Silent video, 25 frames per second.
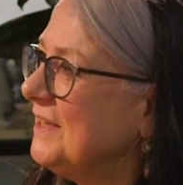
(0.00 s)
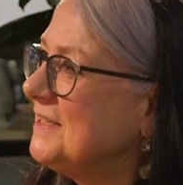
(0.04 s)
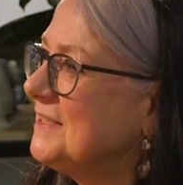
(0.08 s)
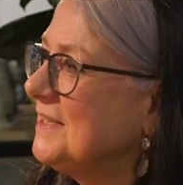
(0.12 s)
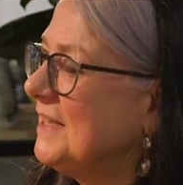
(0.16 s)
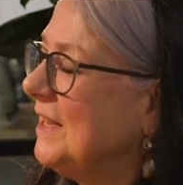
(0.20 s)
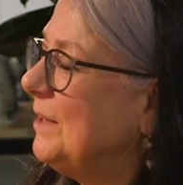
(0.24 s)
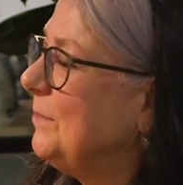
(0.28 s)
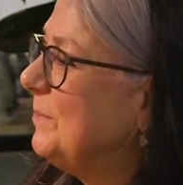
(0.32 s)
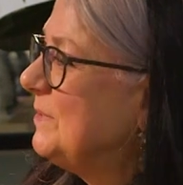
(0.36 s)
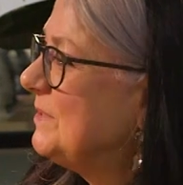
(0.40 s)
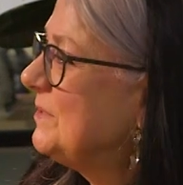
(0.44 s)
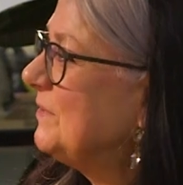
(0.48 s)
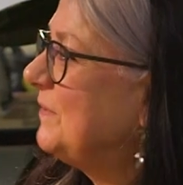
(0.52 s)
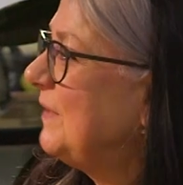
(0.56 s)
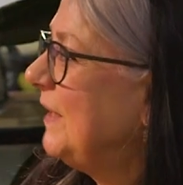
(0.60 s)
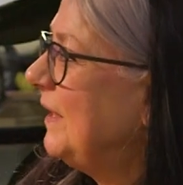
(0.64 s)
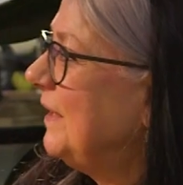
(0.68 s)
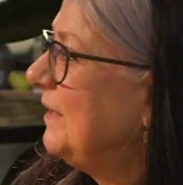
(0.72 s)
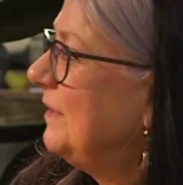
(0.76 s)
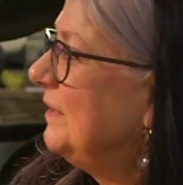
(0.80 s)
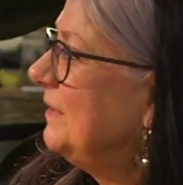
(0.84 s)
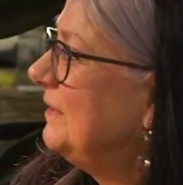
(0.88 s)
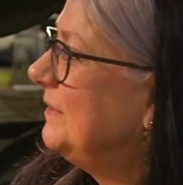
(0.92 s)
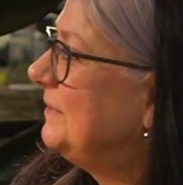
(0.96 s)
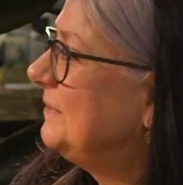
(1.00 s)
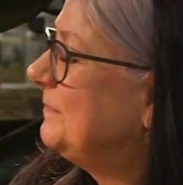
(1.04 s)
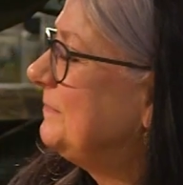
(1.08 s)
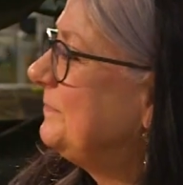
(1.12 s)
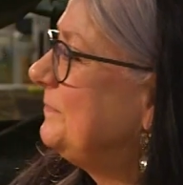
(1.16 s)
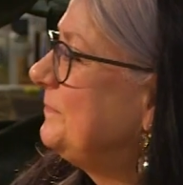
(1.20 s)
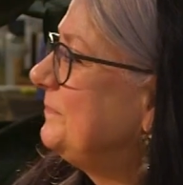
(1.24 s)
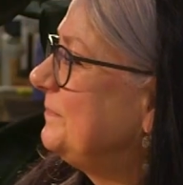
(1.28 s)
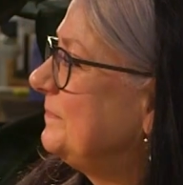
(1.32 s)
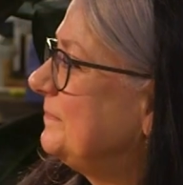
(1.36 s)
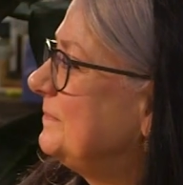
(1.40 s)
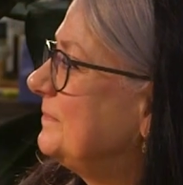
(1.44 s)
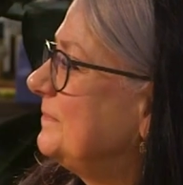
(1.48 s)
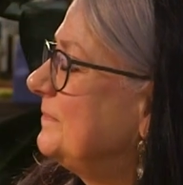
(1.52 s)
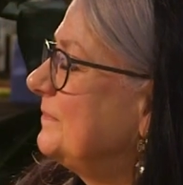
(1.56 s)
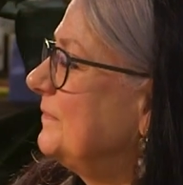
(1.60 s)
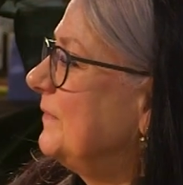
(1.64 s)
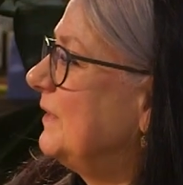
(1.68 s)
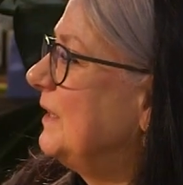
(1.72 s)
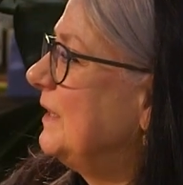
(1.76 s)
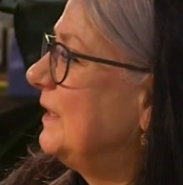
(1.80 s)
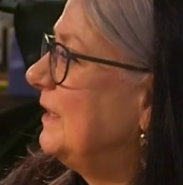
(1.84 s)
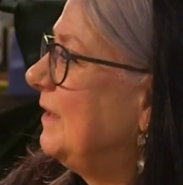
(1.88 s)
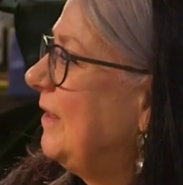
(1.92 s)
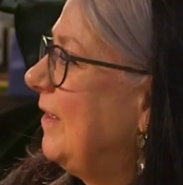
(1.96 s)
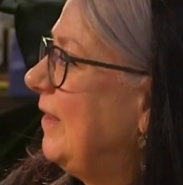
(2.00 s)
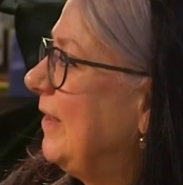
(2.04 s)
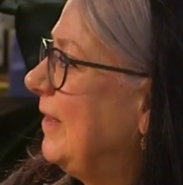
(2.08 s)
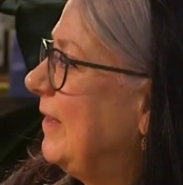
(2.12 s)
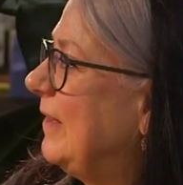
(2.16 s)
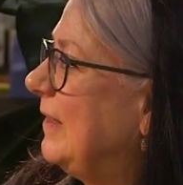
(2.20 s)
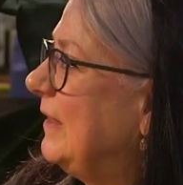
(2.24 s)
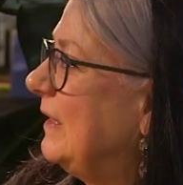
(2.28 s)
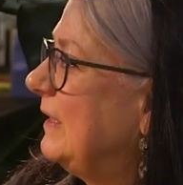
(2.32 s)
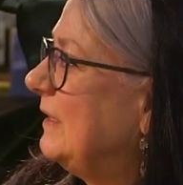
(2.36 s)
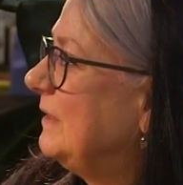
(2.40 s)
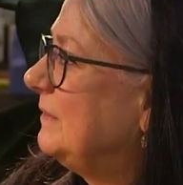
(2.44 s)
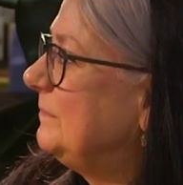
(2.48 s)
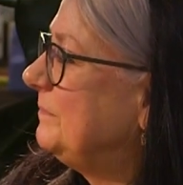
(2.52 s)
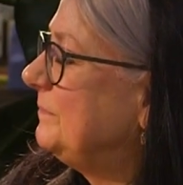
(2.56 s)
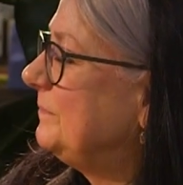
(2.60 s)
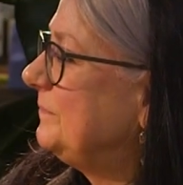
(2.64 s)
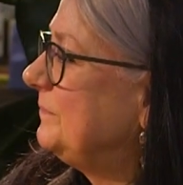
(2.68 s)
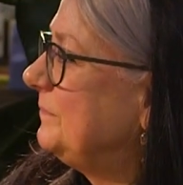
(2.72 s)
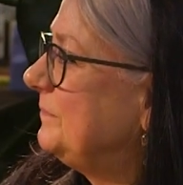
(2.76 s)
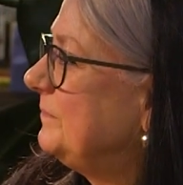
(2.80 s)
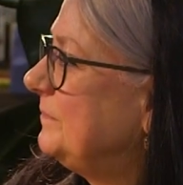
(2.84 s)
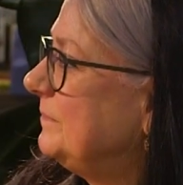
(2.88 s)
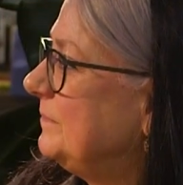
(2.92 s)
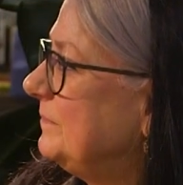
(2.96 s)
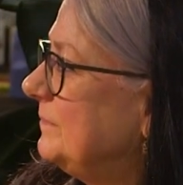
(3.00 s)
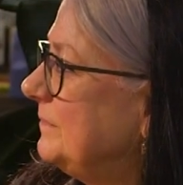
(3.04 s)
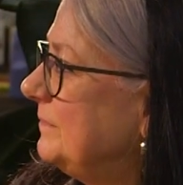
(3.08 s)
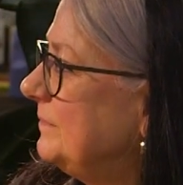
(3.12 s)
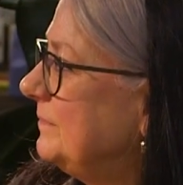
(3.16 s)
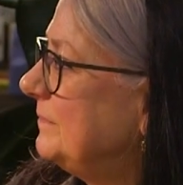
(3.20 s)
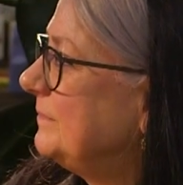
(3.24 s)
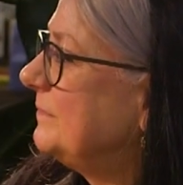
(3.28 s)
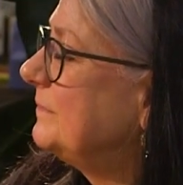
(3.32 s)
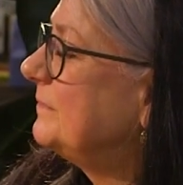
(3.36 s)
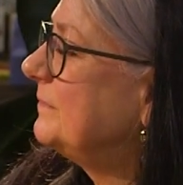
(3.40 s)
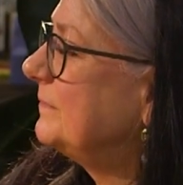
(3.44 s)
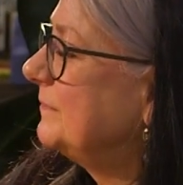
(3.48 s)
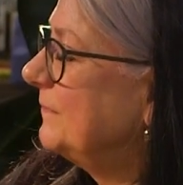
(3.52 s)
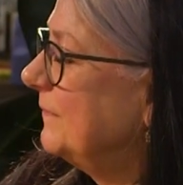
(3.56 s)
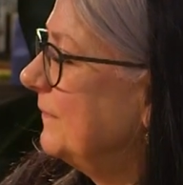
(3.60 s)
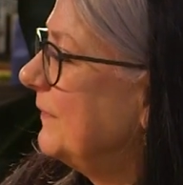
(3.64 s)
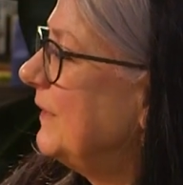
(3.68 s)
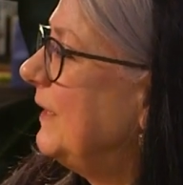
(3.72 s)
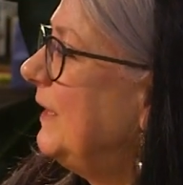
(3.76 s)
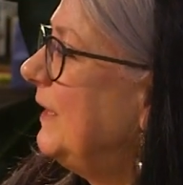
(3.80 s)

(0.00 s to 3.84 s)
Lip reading: It's a great answer, right? In terms of, yes, it's the confidence.